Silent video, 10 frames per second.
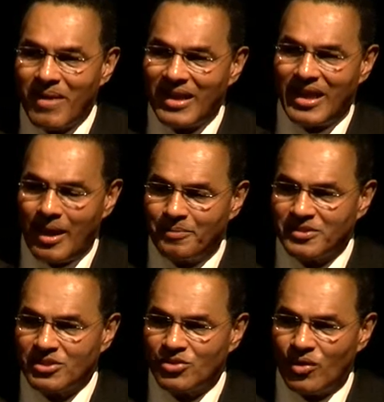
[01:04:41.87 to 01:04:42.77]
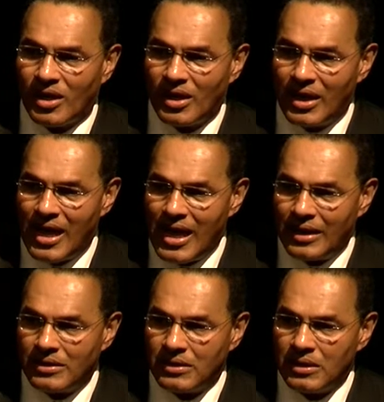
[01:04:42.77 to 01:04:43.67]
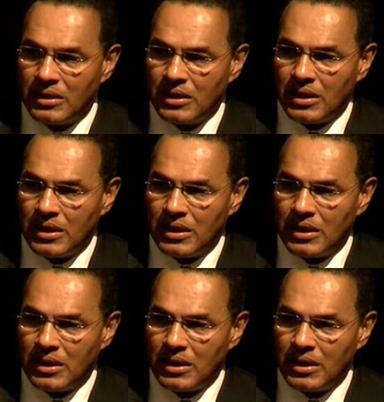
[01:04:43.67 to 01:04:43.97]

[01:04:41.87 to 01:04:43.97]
My campus is doing a lot